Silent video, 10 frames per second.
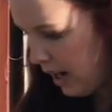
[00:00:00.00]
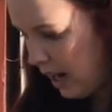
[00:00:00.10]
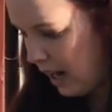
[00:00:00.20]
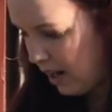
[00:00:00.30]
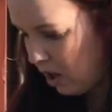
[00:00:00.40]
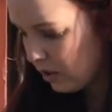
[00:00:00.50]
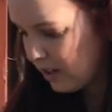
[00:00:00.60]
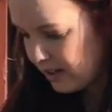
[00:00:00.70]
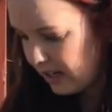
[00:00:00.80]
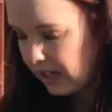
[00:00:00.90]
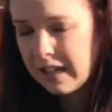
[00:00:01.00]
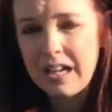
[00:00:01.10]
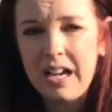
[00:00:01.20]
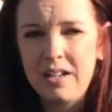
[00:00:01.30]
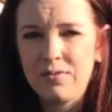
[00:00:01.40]
I, I hardly see
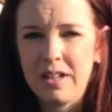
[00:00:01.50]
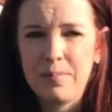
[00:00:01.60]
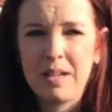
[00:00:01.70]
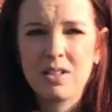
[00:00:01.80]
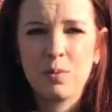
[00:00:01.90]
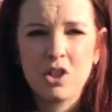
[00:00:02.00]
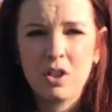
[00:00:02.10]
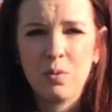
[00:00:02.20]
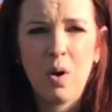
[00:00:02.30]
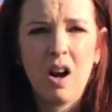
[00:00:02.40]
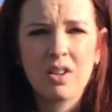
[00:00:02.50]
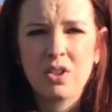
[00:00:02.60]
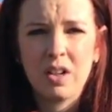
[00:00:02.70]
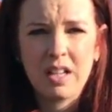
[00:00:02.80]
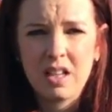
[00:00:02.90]
any kind of lameness when she
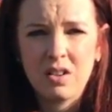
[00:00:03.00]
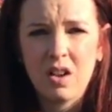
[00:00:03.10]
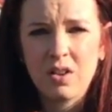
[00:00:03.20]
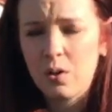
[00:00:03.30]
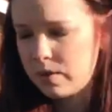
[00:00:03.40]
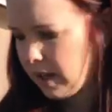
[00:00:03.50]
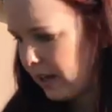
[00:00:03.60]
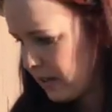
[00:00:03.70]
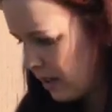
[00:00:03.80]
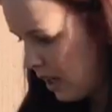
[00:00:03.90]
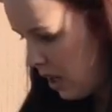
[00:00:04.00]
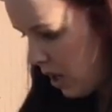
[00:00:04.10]
walks or anything along those lines.